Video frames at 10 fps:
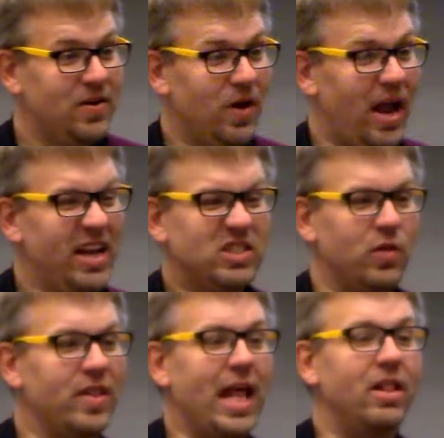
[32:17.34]
Right? So
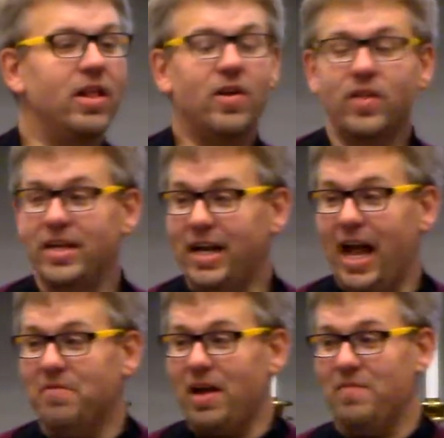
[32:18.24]
that they literally didn't
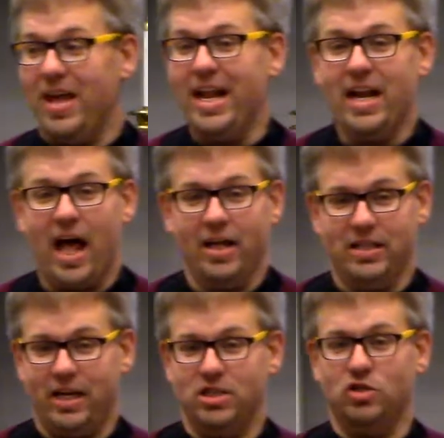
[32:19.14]
have to have any knowledge.
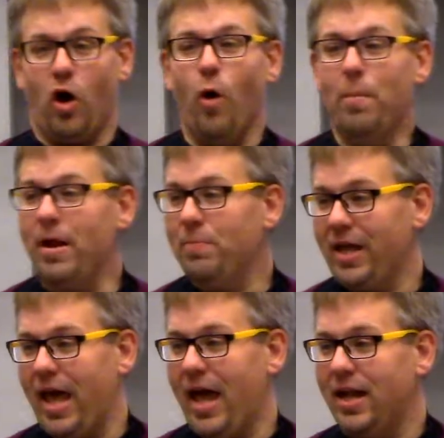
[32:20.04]
They could just open up the
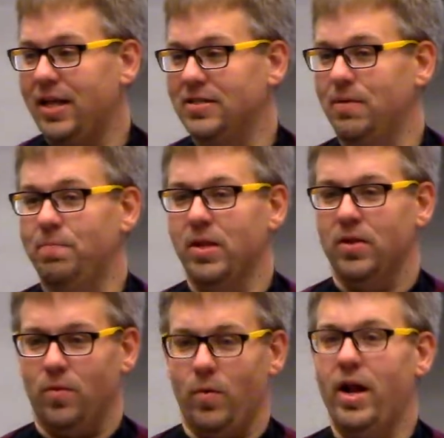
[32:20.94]
catechism,
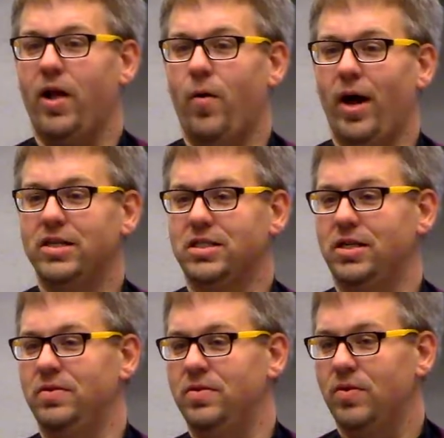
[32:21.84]
read a
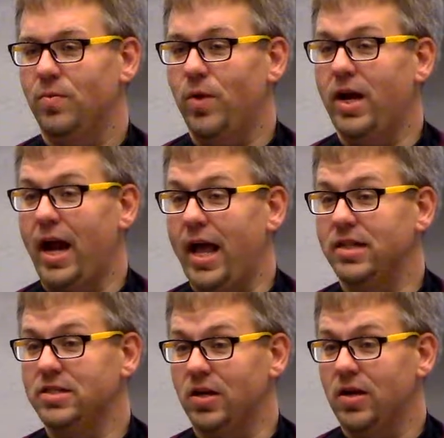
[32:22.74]
question, read an
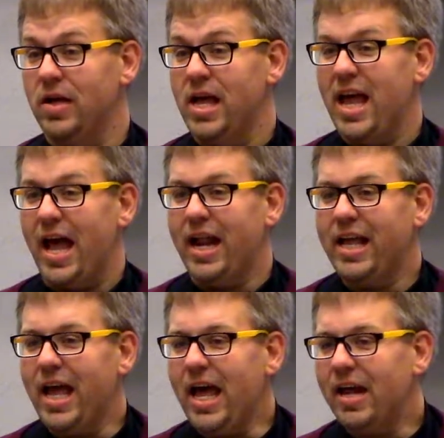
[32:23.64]
answer. And
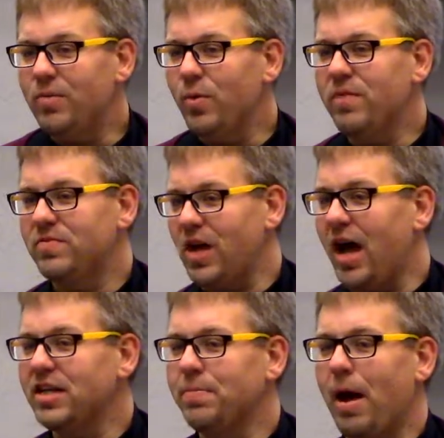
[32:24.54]
again, we've
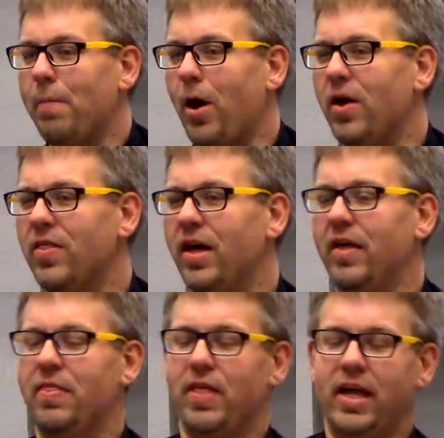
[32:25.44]
talked about part of
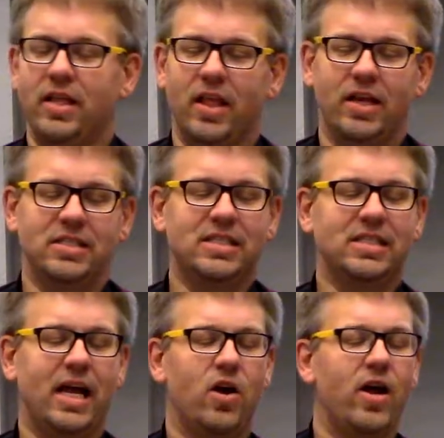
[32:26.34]
the thing that is
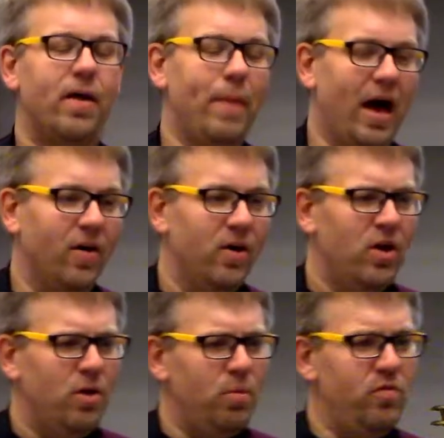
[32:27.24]
scary
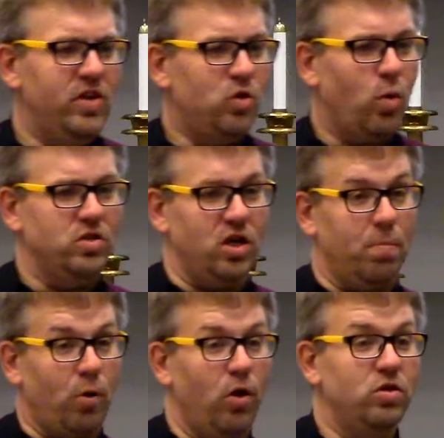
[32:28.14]
about moving towards an
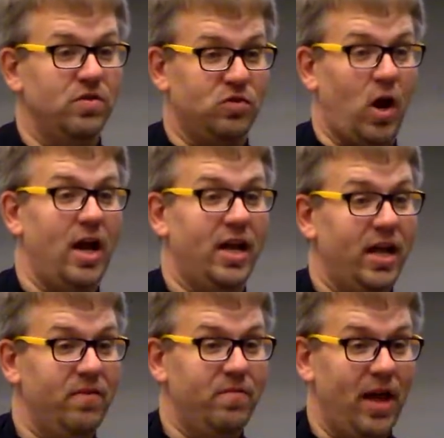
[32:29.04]
approach of trying to
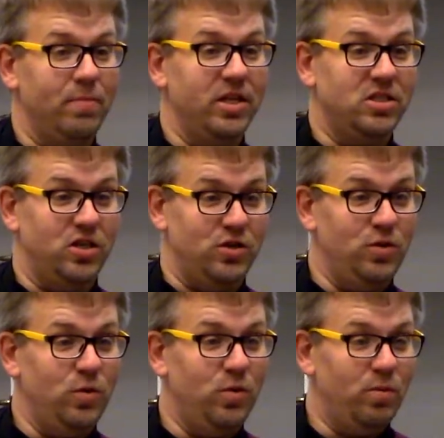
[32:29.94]
get families to
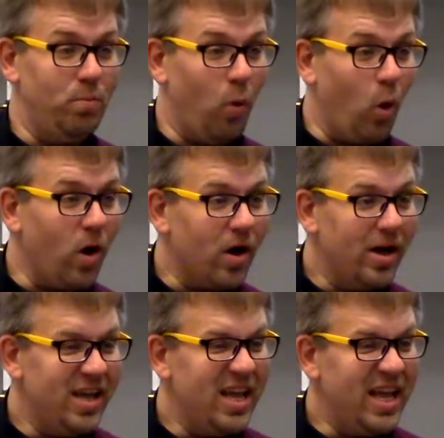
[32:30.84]
do
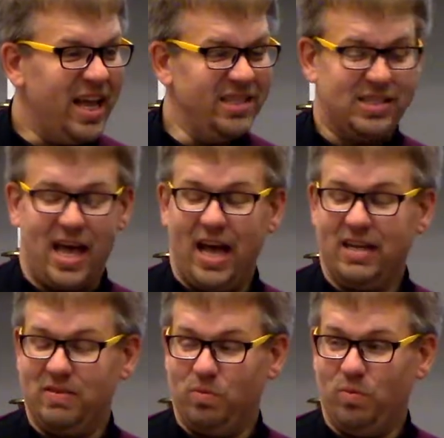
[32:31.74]
more is
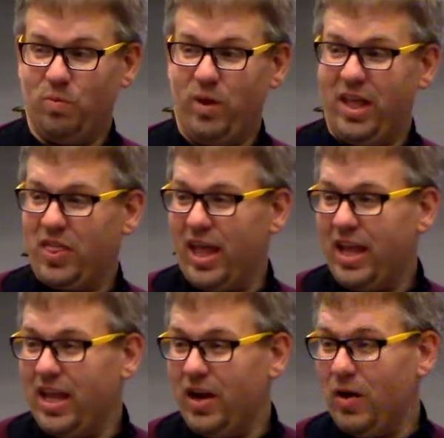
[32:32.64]
that we
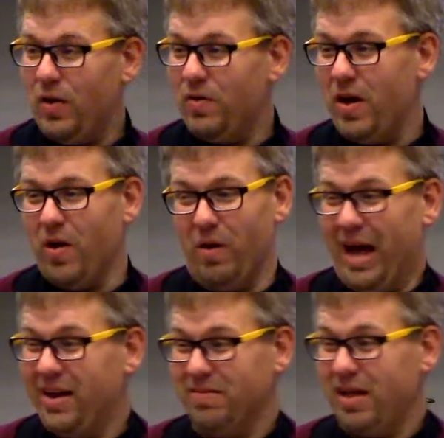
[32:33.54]
think, oh no,
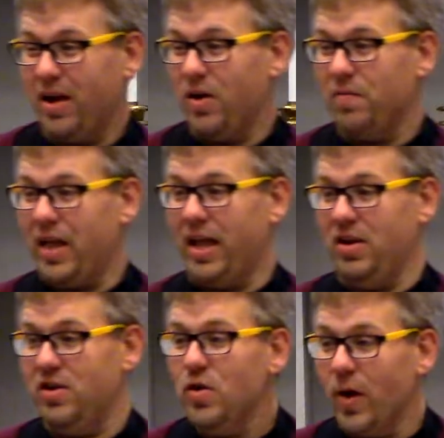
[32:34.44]
I don't know if they
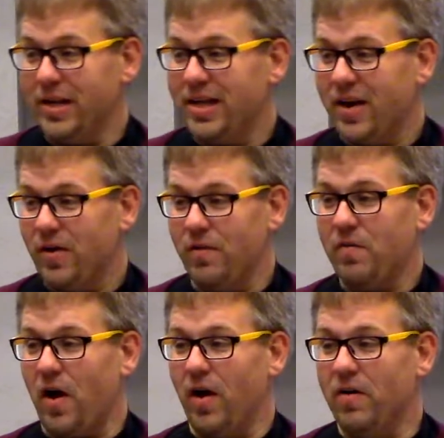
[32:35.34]
can do it. I don't know
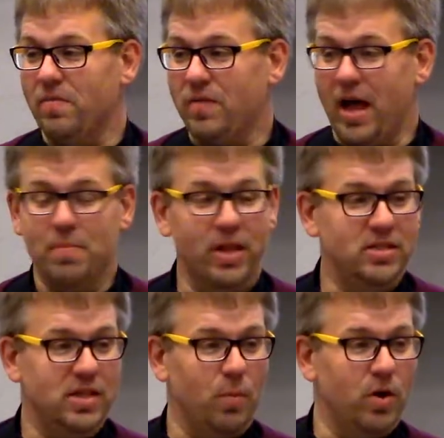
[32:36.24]
if our
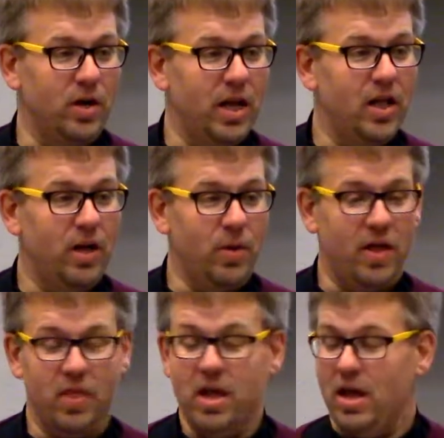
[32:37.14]
families that we're dealing
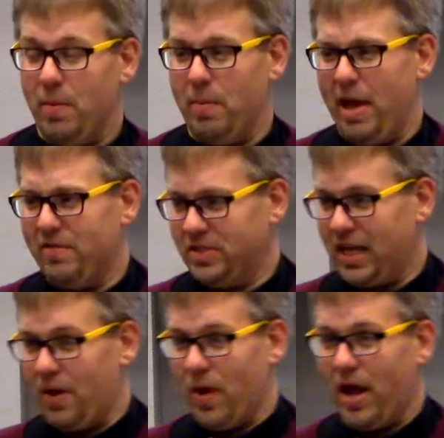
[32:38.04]
with, we may even
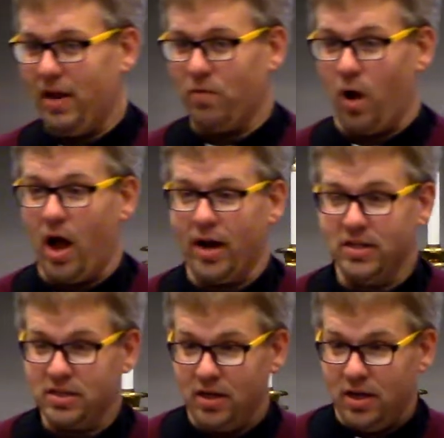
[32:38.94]
say, right, if we're honest,